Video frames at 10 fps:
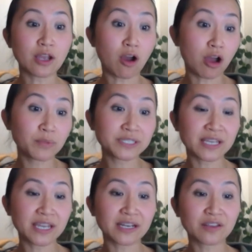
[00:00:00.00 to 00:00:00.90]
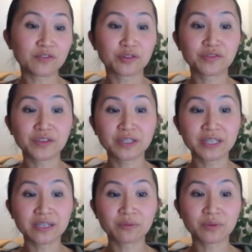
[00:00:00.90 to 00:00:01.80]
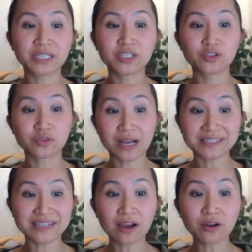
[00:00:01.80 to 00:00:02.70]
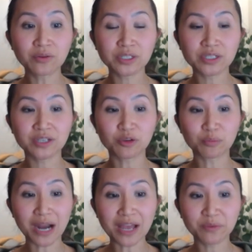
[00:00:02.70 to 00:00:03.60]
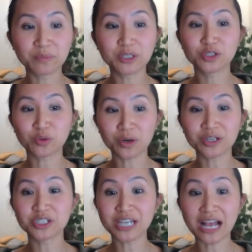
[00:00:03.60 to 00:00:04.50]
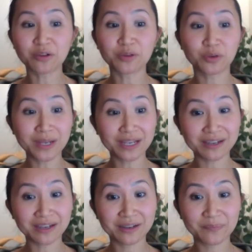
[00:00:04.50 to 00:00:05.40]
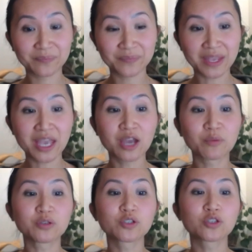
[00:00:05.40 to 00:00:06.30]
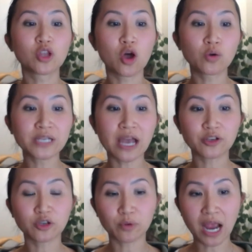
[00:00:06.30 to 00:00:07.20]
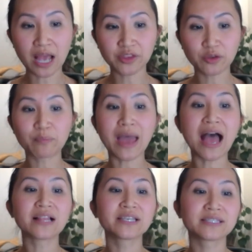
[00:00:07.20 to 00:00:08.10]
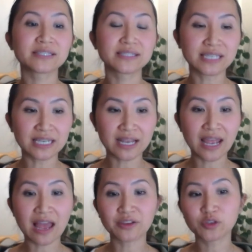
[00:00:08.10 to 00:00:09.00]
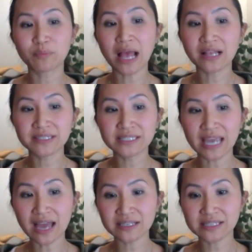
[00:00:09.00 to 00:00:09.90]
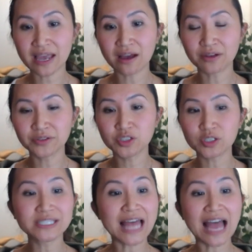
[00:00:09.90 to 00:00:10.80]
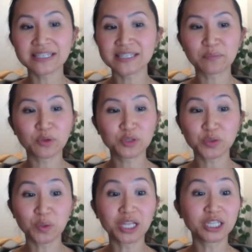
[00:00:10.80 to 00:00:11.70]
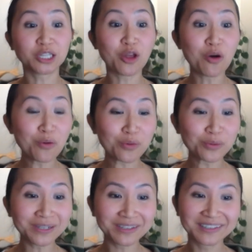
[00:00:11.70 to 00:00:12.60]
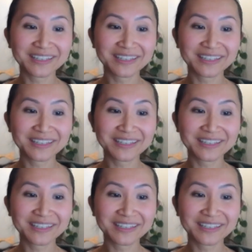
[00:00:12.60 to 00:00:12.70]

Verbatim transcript: the opposite. If you're feeling really stressed out, your breath will be short and shallow and quick. You slow down your breath. You balance the inhales. You balance the exhales. Just that simple tool alone,